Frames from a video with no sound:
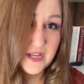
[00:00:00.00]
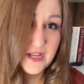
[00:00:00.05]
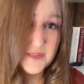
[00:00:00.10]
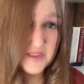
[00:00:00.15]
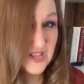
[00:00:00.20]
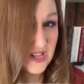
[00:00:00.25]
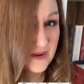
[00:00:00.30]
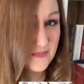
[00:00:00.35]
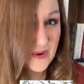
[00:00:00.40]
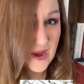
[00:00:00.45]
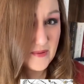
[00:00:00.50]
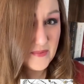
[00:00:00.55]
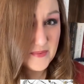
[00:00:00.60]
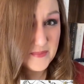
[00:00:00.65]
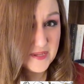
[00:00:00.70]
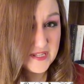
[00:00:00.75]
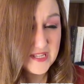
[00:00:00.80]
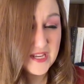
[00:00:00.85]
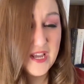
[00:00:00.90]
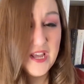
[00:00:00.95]
The only problem
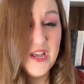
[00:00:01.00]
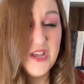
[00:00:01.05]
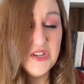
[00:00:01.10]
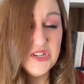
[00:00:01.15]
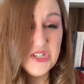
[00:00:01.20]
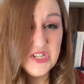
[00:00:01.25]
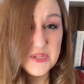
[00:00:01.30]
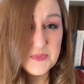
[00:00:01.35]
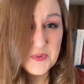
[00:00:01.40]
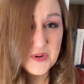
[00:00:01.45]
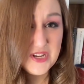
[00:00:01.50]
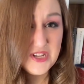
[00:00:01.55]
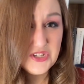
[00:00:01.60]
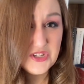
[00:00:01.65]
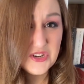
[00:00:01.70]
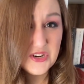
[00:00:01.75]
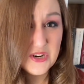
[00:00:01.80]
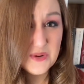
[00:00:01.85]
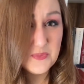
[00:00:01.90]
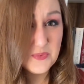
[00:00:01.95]
is she's pretty
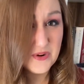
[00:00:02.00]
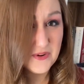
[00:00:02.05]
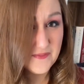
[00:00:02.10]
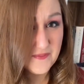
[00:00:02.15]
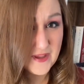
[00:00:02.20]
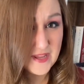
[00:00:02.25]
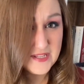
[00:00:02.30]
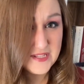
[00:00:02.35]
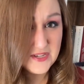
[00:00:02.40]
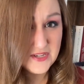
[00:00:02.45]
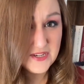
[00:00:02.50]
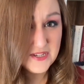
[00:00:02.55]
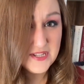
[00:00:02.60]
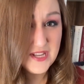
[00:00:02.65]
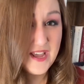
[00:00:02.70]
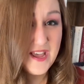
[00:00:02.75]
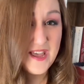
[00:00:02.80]
sure her professors